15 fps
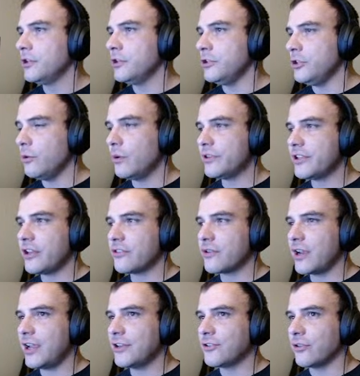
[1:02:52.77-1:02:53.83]
You, on the other
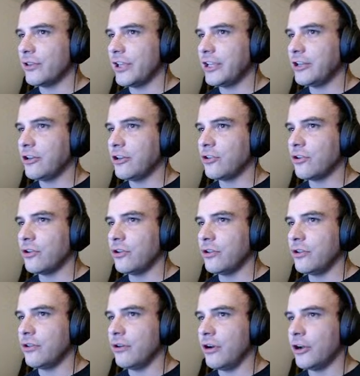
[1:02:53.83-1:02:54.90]
hand, are laying
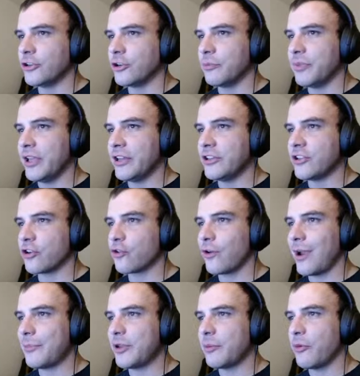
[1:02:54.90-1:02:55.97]
on your bed in a
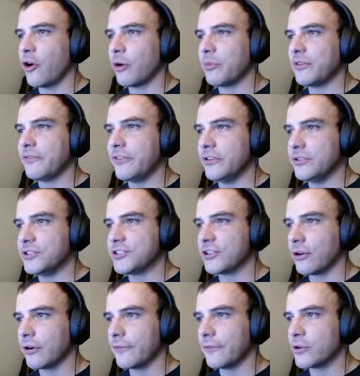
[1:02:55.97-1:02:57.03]
crappy apartment feeling
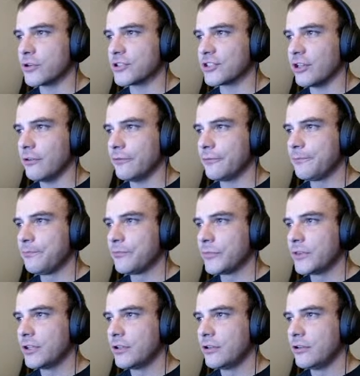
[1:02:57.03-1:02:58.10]
sorry for yourself.
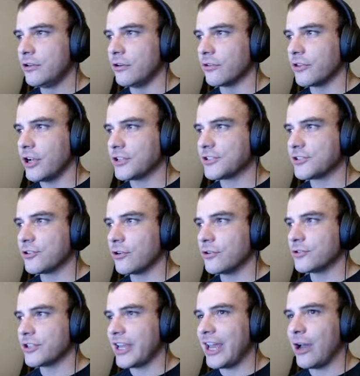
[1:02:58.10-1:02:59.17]
Your thoughts
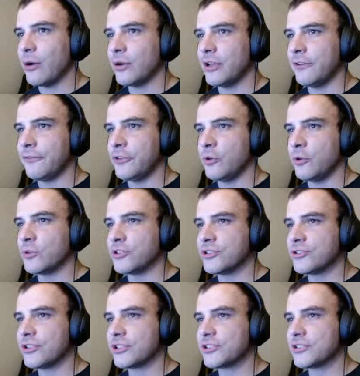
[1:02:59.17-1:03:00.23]
turn to how, if you were
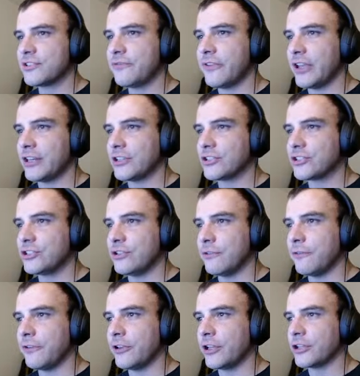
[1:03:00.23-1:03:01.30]
just to vanish, you
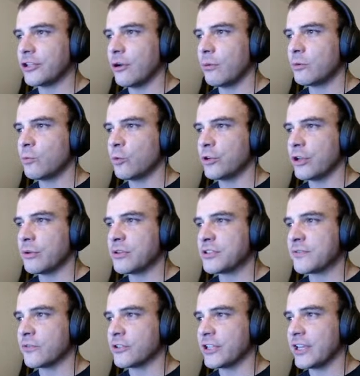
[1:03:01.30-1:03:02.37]
feel like no one would
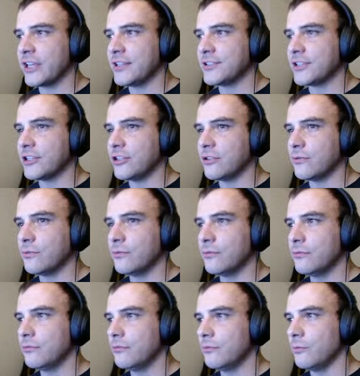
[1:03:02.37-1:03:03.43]
notice for days,
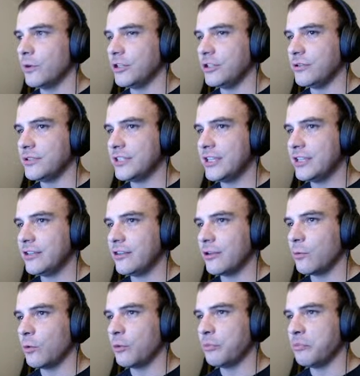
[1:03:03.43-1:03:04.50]
and when you did,
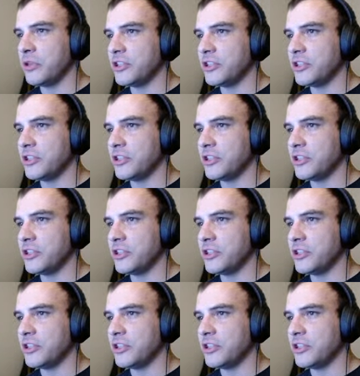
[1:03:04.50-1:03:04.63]
there wouldn't be